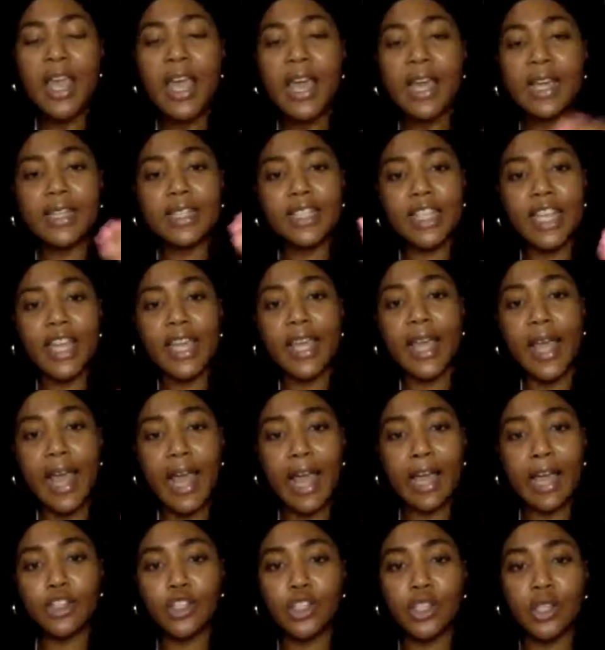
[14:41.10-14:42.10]
and take
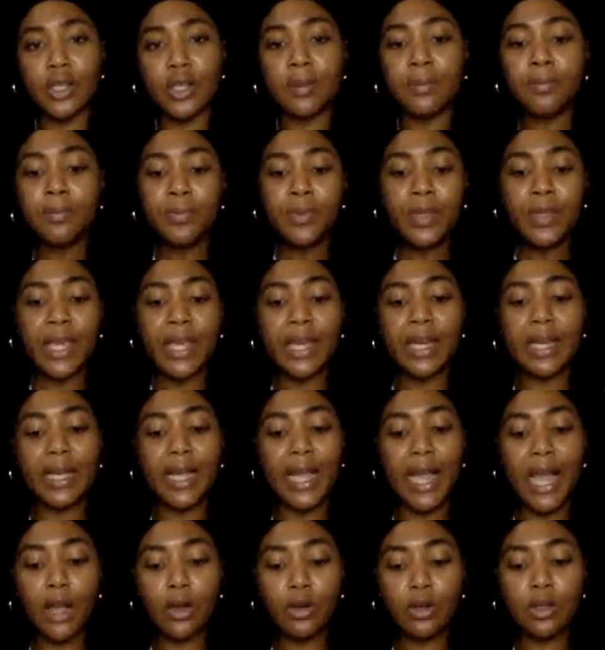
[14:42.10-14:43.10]
action in a
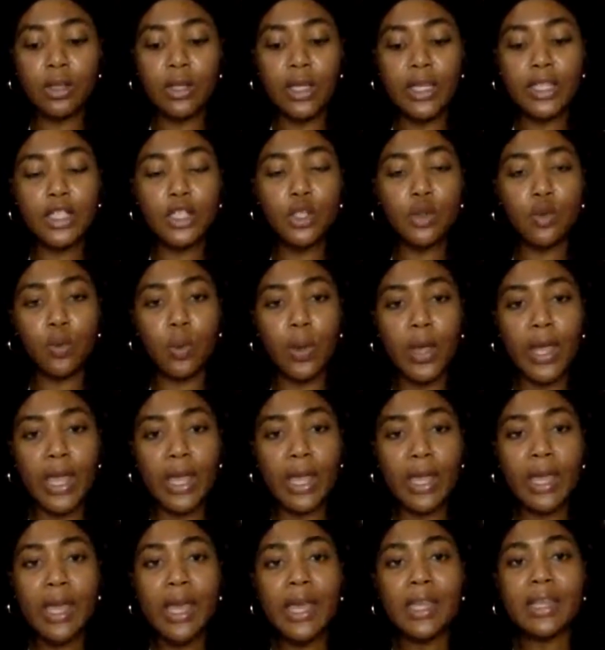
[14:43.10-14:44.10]
calculated
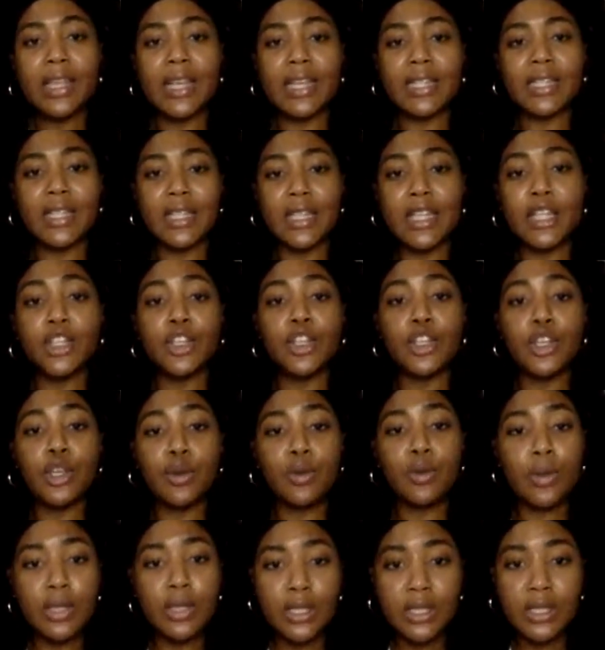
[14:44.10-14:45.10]
way that's in
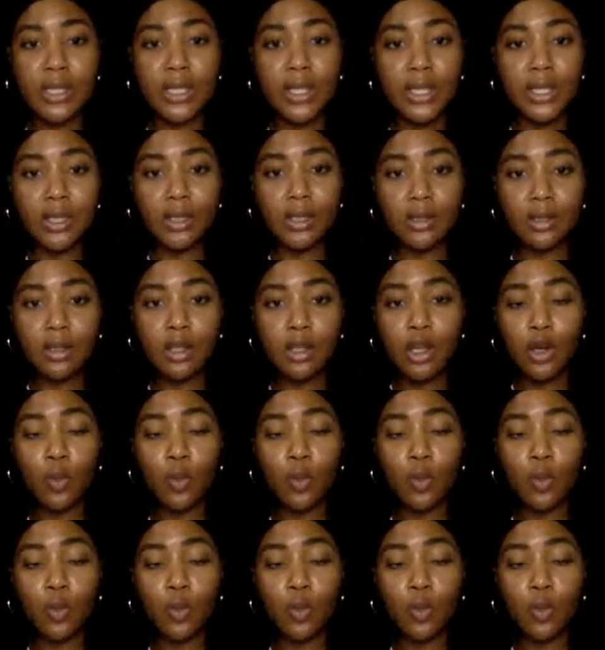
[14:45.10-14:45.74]
unison